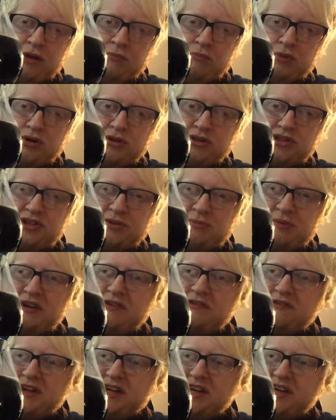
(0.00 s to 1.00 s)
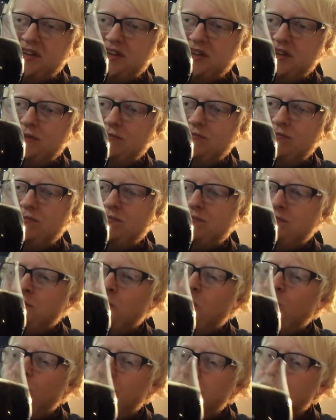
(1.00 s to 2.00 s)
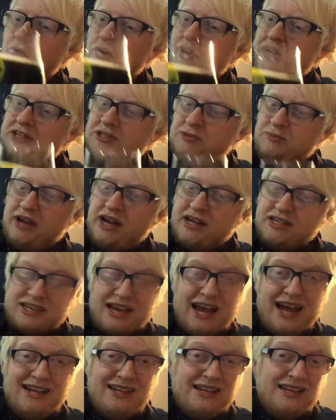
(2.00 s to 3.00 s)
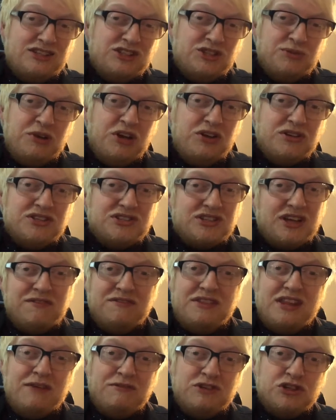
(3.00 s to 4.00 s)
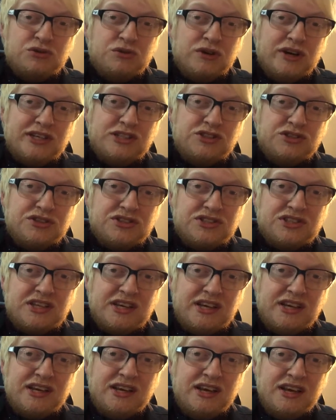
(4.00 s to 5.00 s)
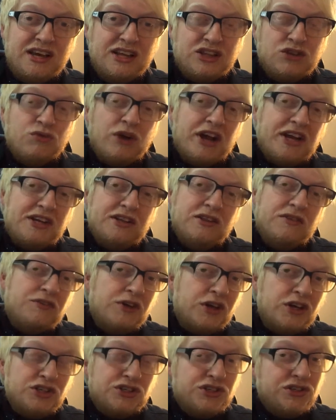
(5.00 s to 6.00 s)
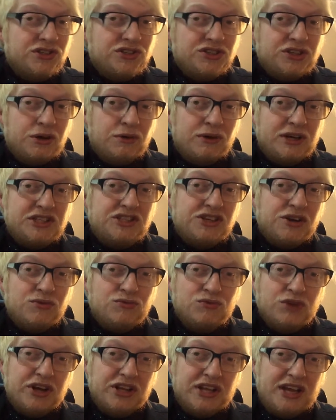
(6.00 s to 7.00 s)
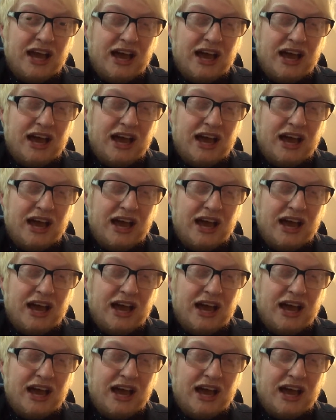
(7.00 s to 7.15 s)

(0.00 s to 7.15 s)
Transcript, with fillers: but to be thinner than what you might expect. And to be honest, I've never tried just the the regular version, so I don't really